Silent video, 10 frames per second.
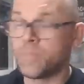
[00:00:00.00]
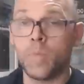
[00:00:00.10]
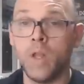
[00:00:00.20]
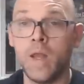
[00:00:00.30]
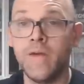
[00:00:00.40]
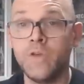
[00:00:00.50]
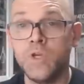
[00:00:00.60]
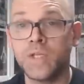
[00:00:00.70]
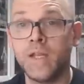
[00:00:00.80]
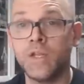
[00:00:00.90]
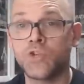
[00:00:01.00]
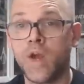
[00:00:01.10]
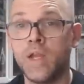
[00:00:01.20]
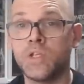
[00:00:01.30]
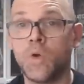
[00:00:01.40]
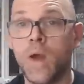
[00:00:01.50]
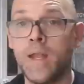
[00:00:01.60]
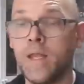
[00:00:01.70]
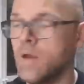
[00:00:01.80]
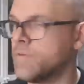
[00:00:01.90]
But no, I never used any of the trainers or
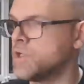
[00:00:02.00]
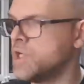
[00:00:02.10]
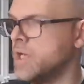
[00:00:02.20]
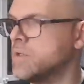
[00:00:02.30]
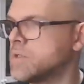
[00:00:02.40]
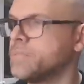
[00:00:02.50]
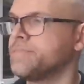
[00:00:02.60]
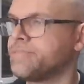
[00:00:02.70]
any of the cheats.